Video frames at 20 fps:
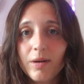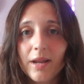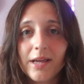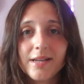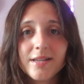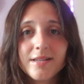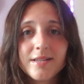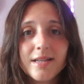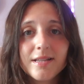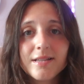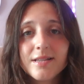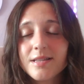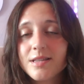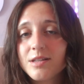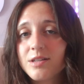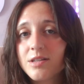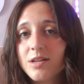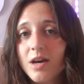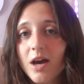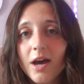Like, since the
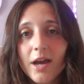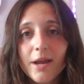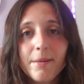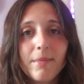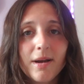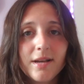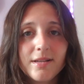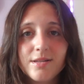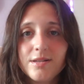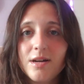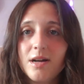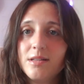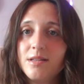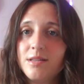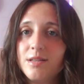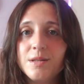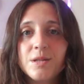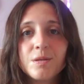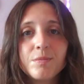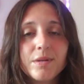time I started
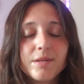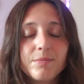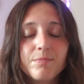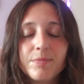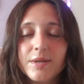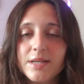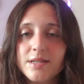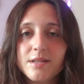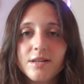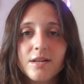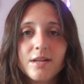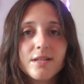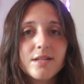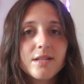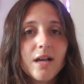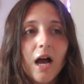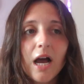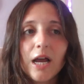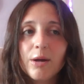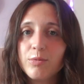this business,
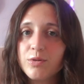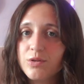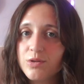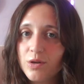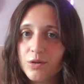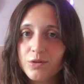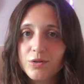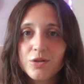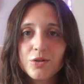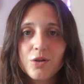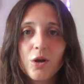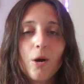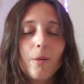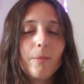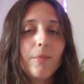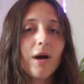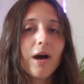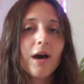I was non-stop.